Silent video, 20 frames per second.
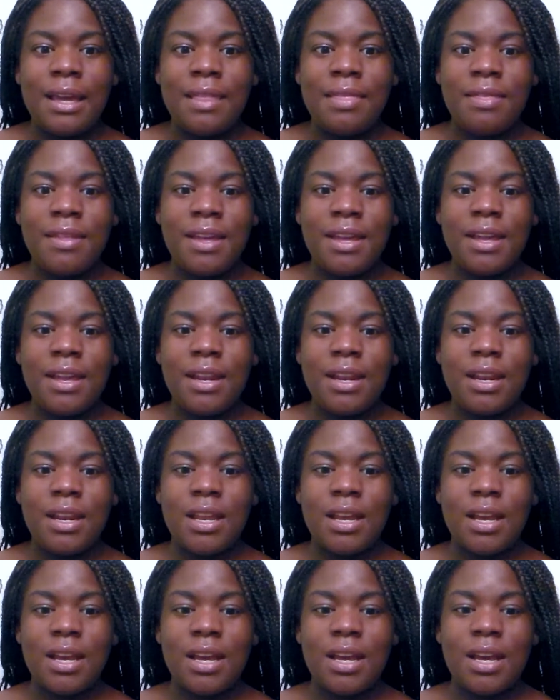And
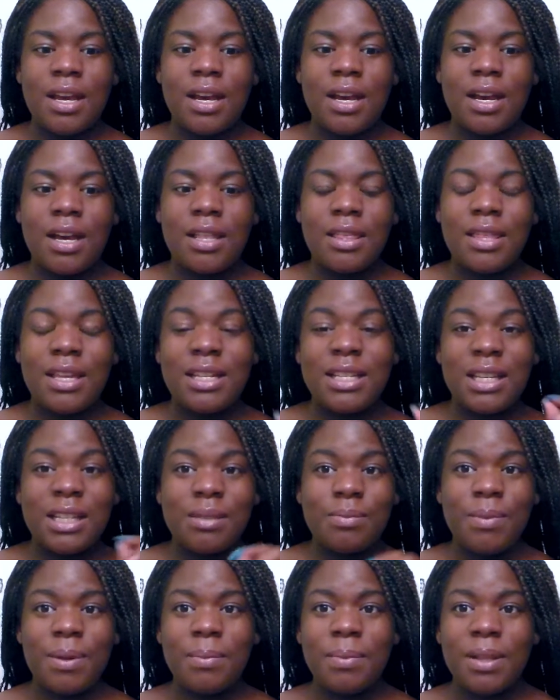then they
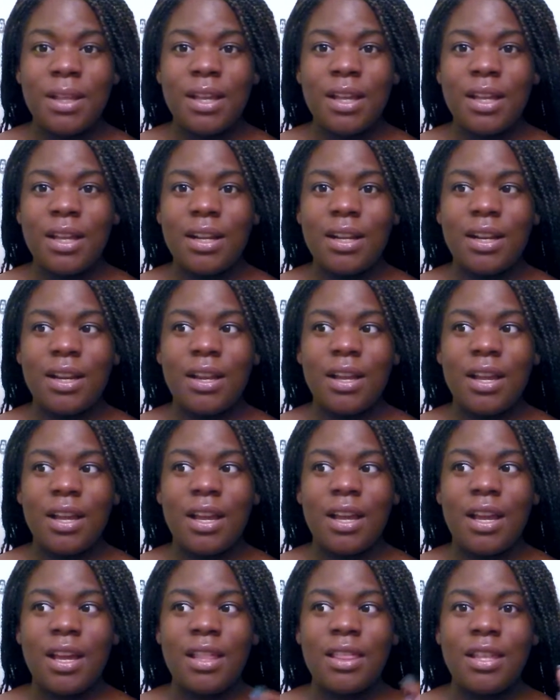test my blood,
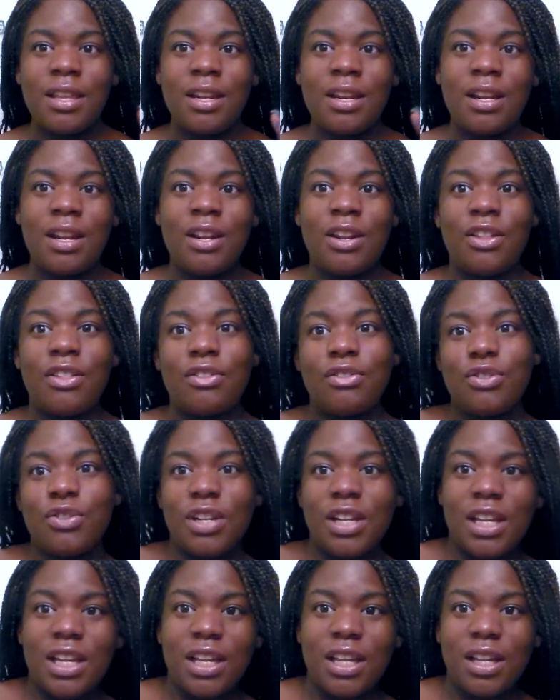and then another
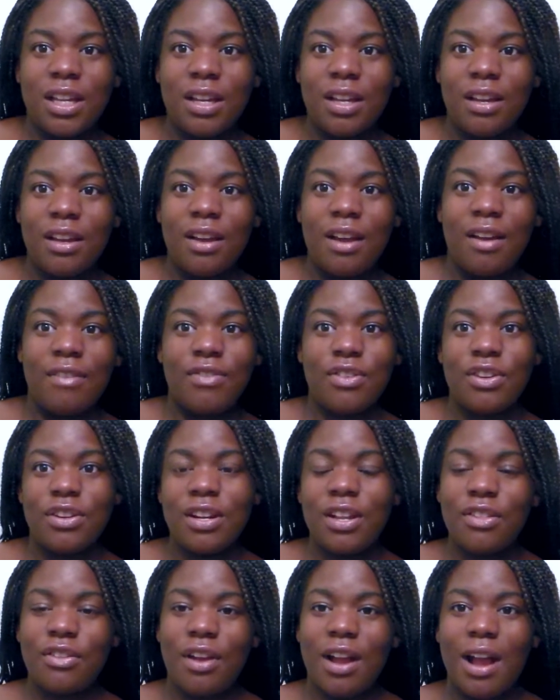drink after
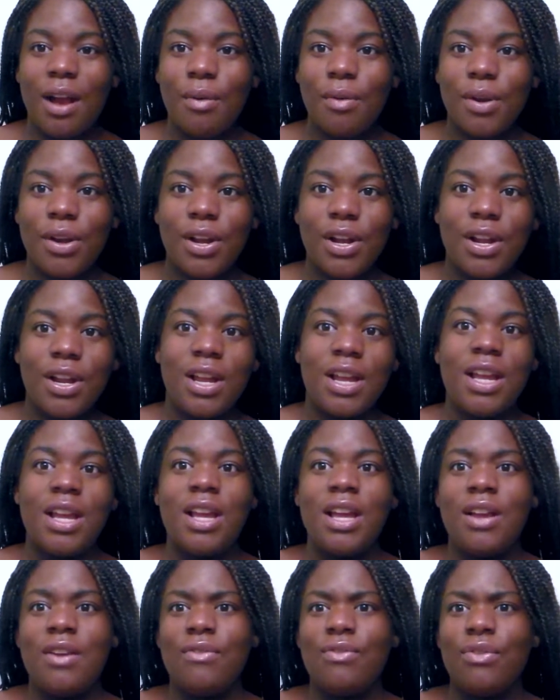another hour
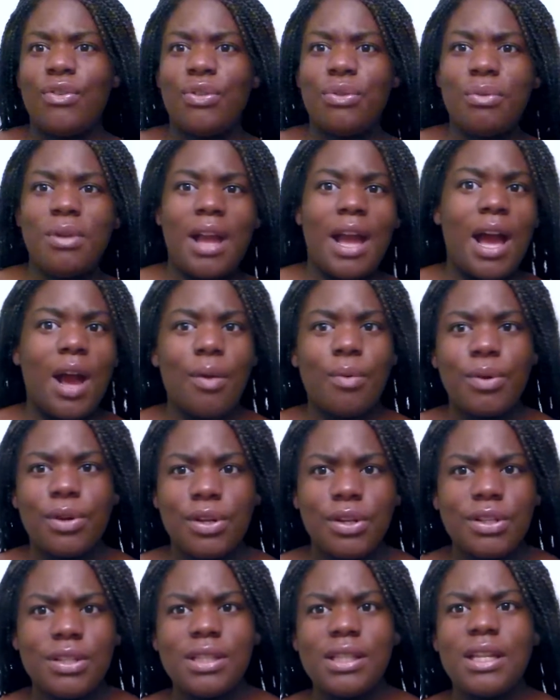for 3
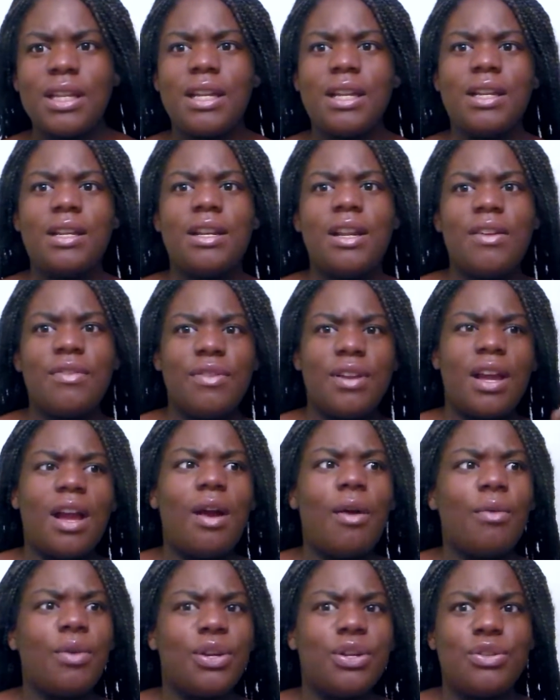hours, and every
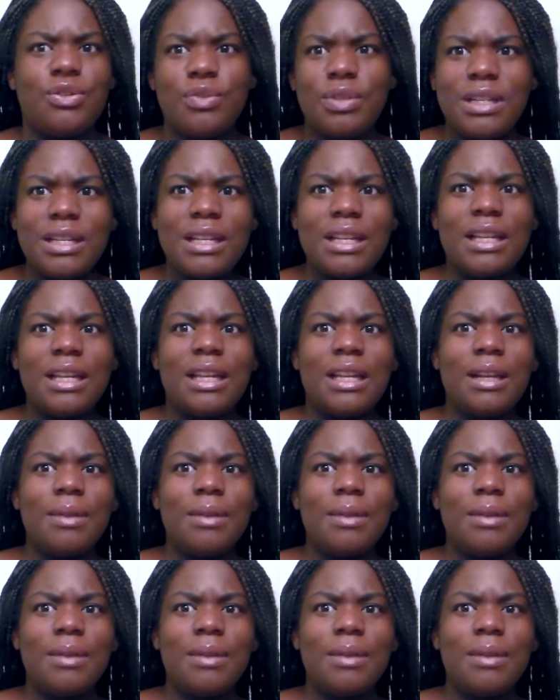hour you drink.